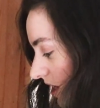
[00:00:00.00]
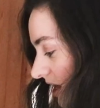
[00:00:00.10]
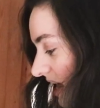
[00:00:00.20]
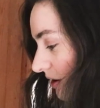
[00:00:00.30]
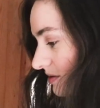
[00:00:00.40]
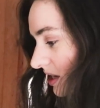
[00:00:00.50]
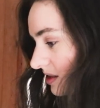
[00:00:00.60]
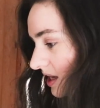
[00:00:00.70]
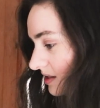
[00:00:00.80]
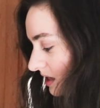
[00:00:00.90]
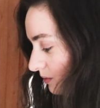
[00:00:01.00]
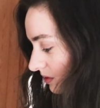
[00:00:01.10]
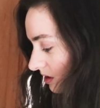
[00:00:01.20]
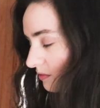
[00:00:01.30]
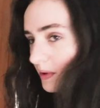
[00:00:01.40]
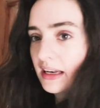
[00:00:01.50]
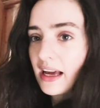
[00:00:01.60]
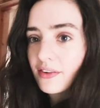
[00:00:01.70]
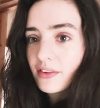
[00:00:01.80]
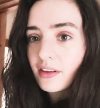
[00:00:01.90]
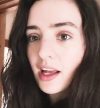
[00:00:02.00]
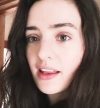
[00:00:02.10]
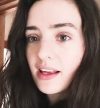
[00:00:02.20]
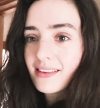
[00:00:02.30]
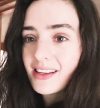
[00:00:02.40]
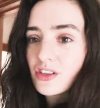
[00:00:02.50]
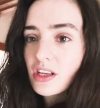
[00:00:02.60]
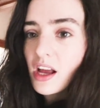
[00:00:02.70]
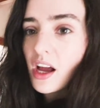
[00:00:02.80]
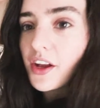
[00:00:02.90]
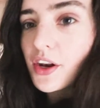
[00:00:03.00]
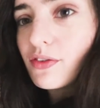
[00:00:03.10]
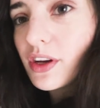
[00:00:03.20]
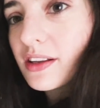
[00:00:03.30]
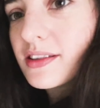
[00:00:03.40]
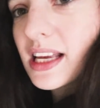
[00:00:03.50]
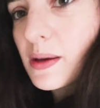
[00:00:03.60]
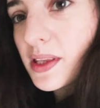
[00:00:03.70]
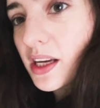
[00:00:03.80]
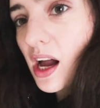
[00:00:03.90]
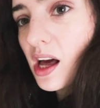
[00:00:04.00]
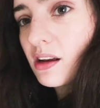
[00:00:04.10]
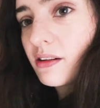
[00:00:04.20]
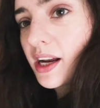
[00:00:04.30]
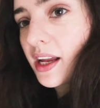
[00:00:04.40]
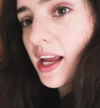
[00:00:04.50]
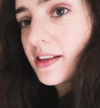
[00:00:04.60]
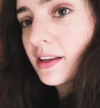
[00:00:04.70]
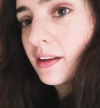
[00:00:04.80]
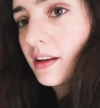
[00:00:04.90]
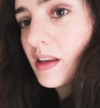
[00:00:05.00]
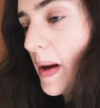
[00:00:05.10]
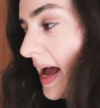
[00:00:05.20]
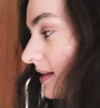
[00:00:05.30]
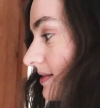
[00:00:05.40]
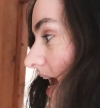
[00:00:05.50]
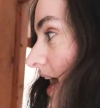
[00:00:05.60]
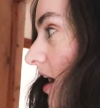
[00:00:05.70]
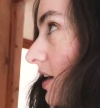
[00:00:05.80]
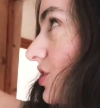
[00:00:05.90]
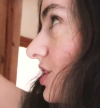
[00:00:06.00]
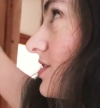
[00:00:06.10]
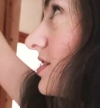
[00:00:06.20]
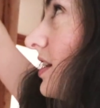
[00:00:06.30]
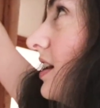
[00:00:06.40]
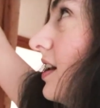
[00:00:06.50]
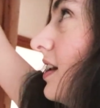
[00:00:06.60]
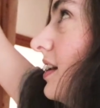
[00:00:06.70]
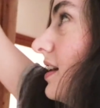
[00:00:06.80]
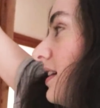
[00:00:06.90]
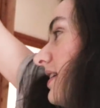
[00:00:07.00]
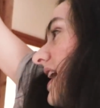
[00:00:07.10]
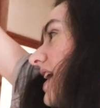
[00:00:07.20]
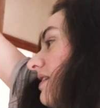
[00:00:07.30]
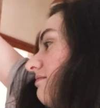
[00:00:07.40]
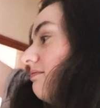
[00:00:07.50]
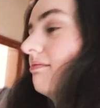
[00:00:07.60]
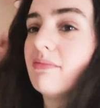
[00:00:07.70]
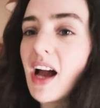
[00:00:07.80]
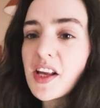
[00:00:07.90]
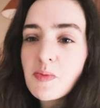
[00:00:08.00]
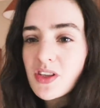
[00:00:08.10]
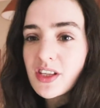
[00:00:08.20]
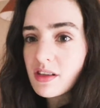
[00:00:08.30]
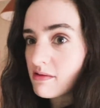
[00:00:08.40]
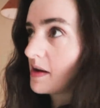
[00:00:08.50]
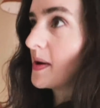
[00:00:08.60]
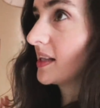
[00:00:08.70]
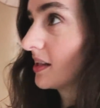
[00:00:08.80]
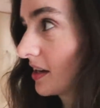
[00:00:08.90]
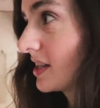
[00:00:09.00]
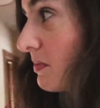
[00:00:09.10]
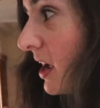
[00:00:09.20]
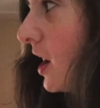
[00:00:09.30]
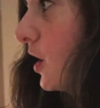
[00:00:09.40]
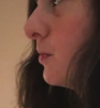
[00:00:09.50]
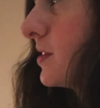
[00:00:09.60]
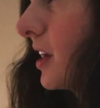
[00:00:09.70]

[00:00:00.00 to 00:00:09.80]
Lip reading: In a house like this, they wouldn't have been left like this. And they just, I don't know if you can see, but the colouring isn't the best. And I just, yeah, I suppose it doesn't really matter because it's my home.